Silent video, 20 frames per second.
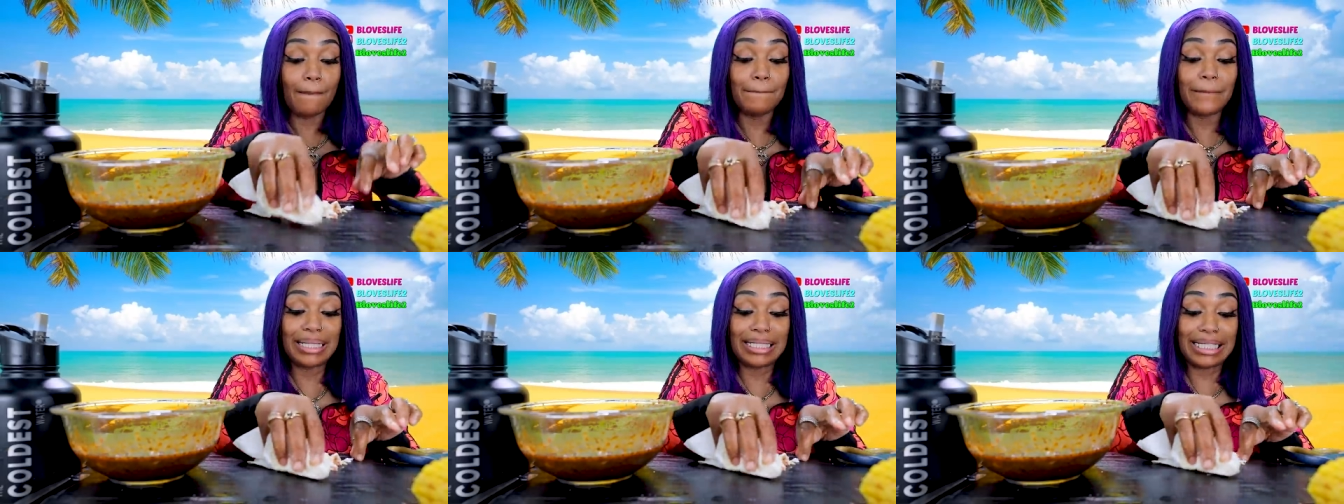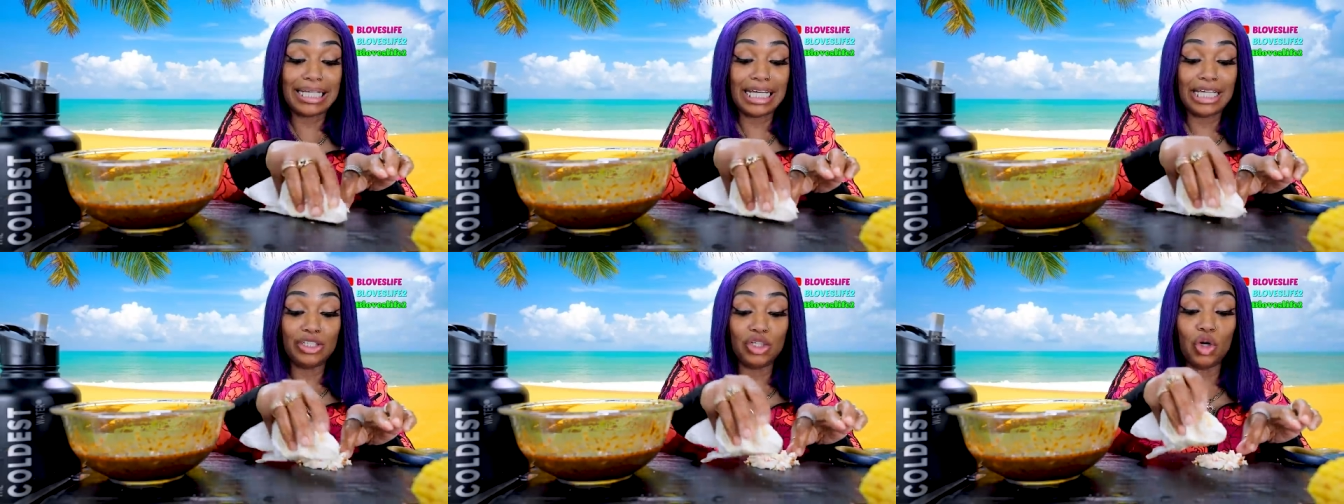
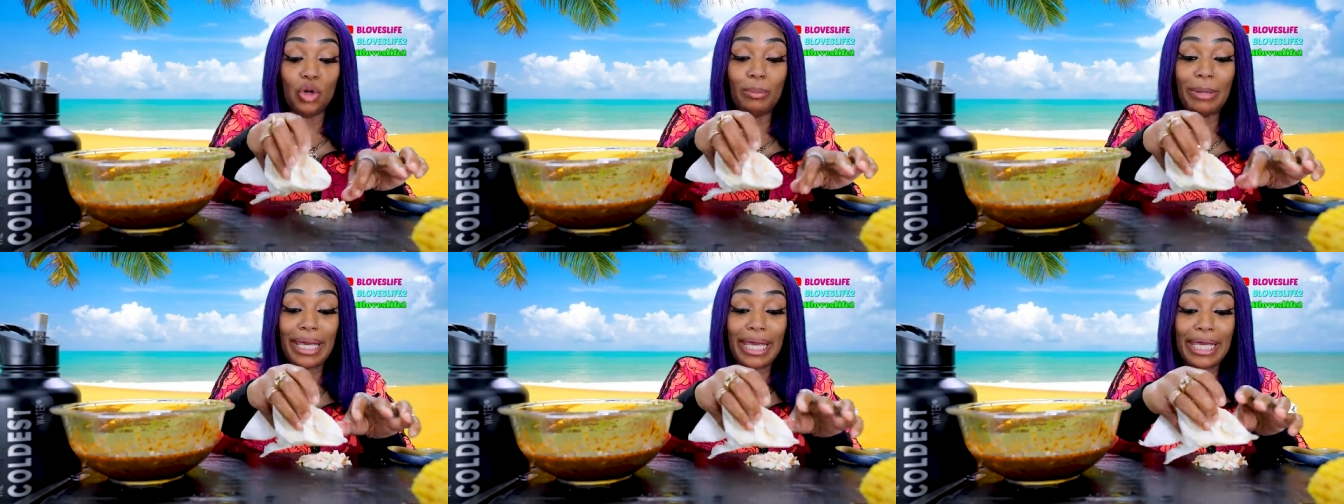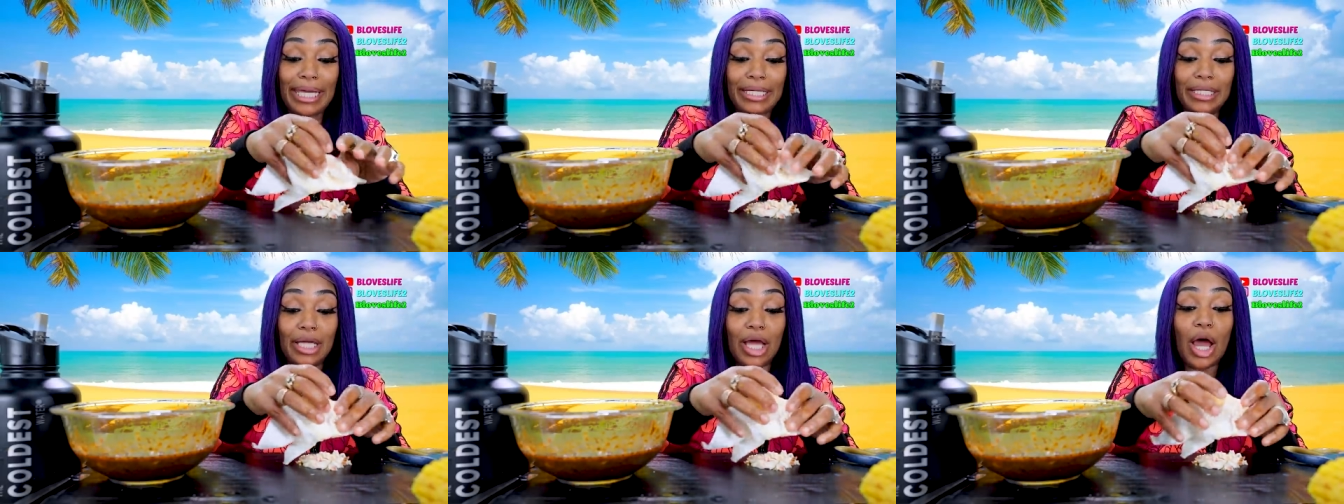Believe you
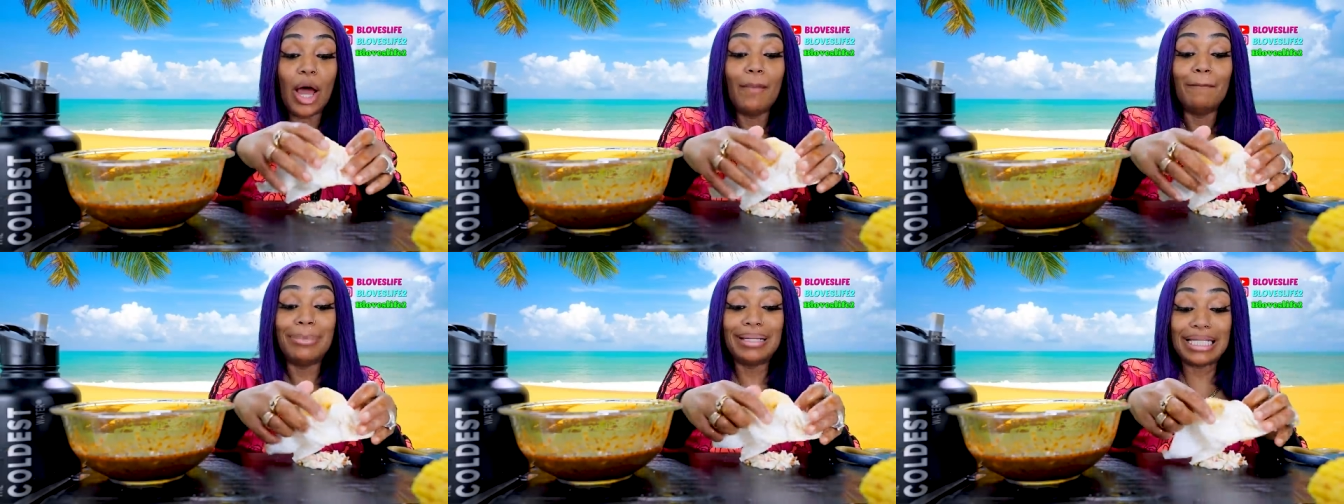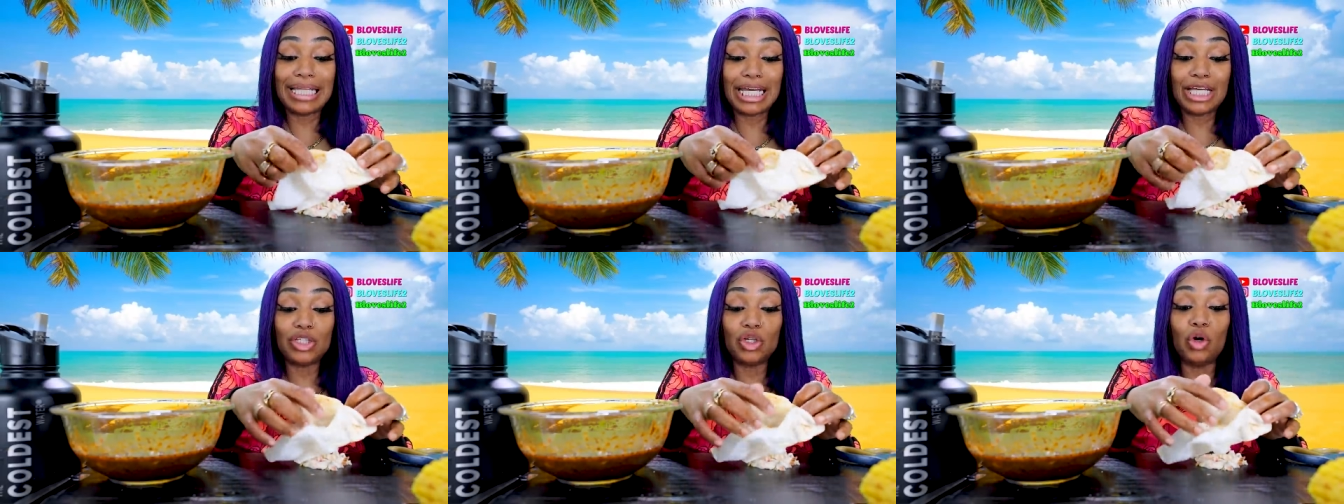me.
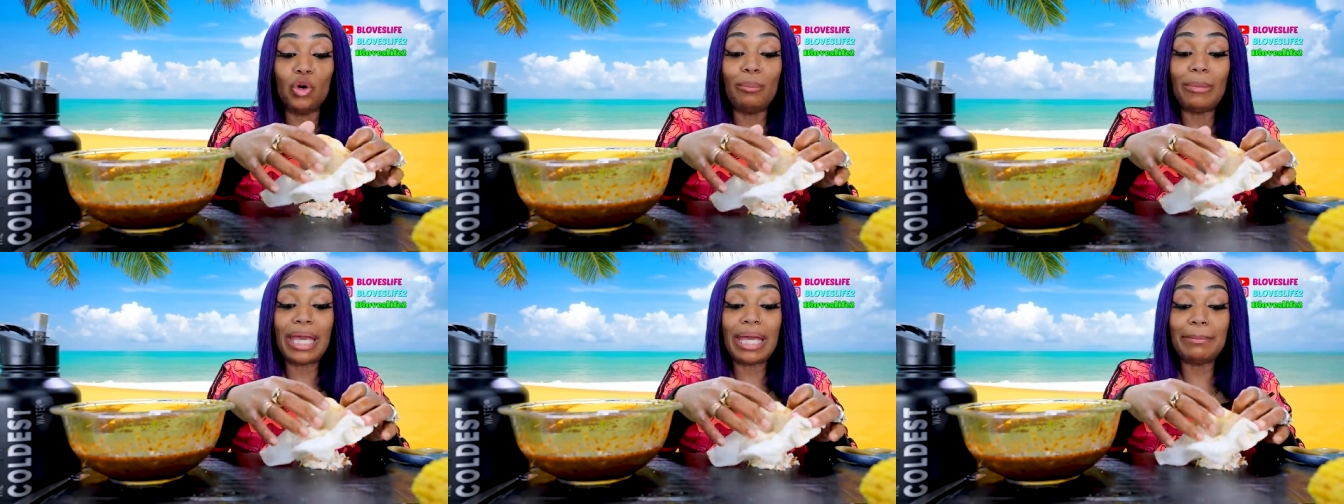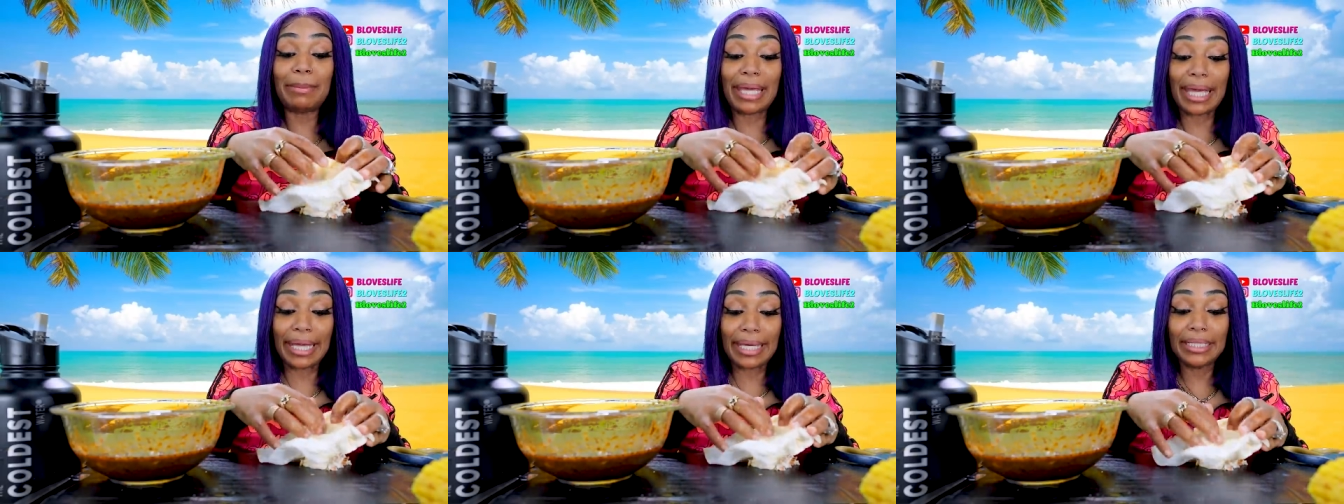Believe you me,
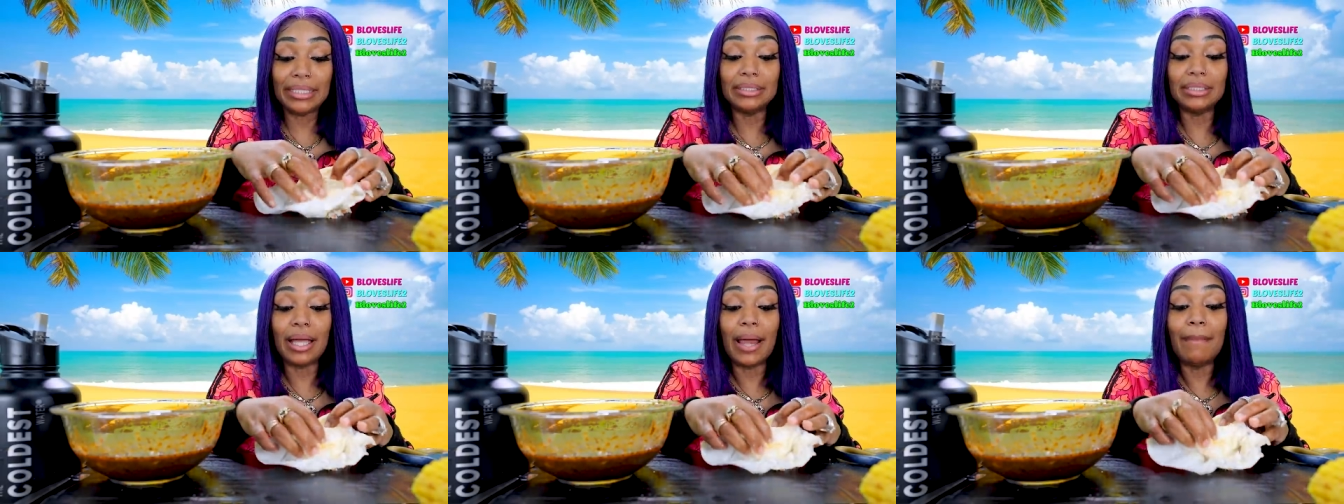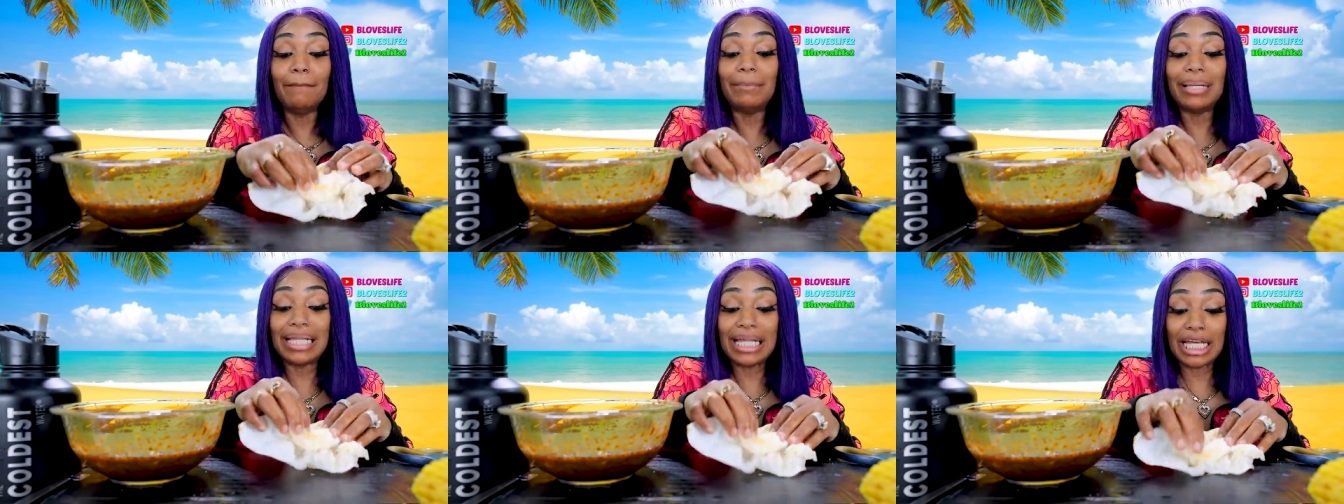B.
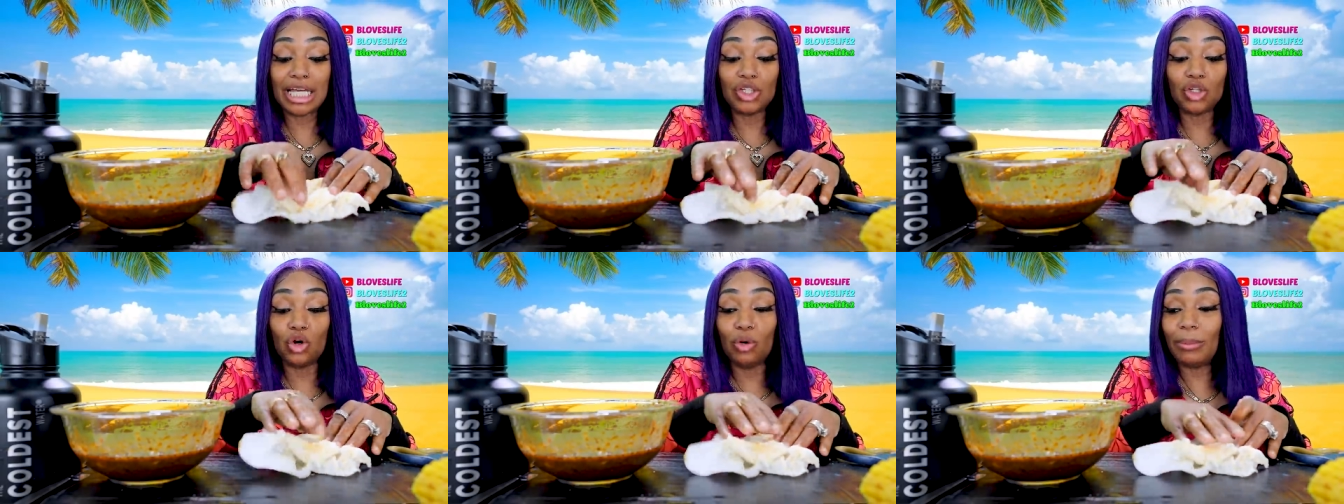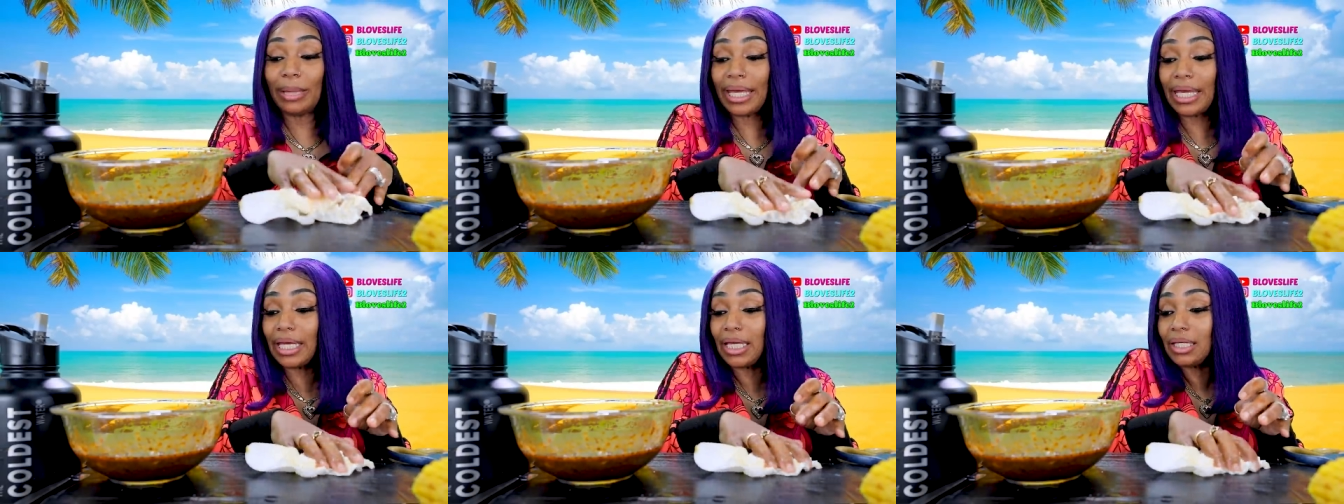Believe you
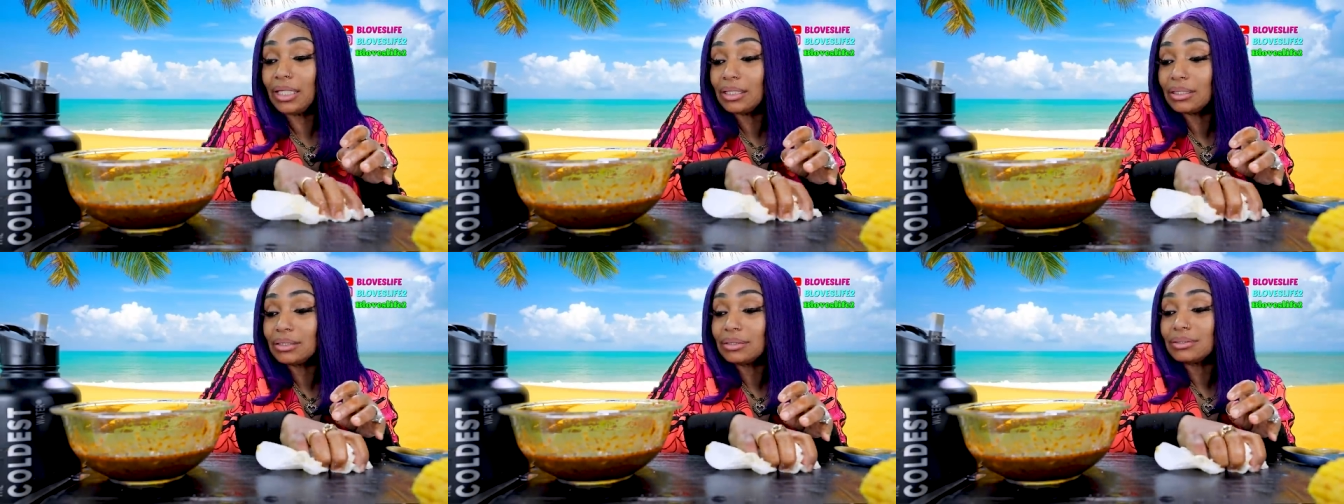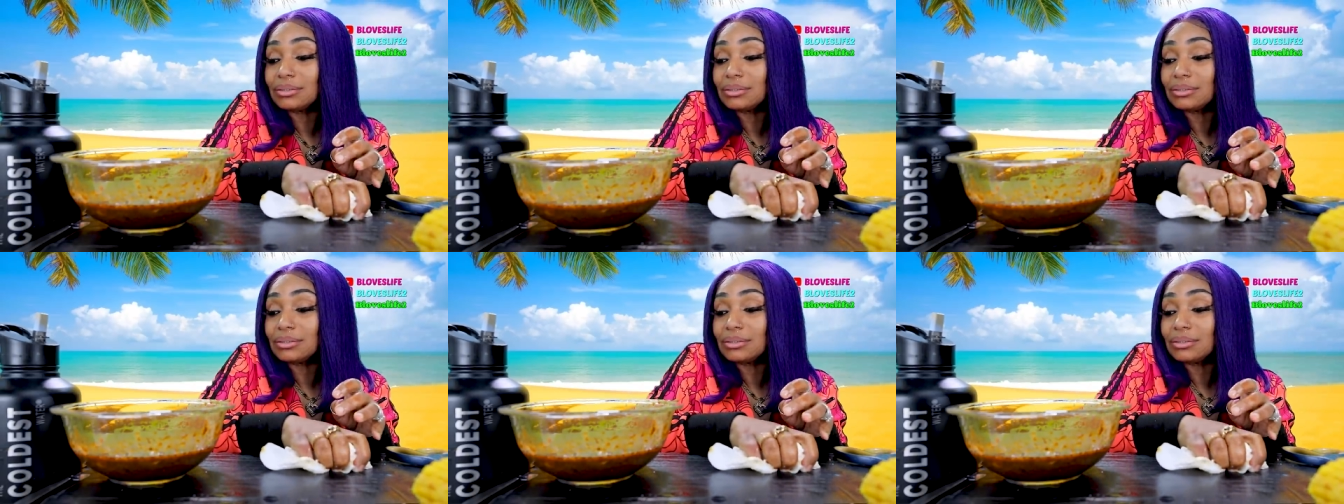me.